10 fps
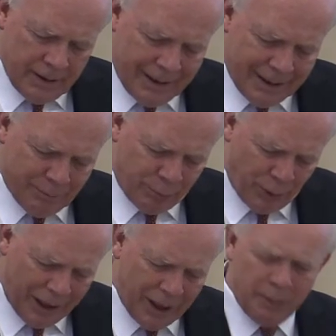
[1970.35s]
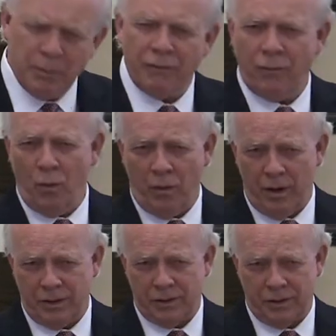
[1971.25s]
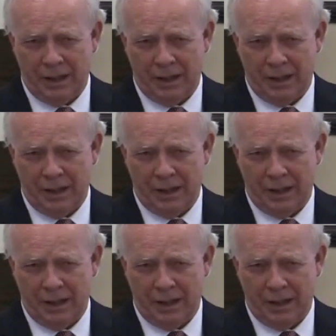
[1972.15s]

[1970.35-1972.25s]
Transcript: uh, bringing before us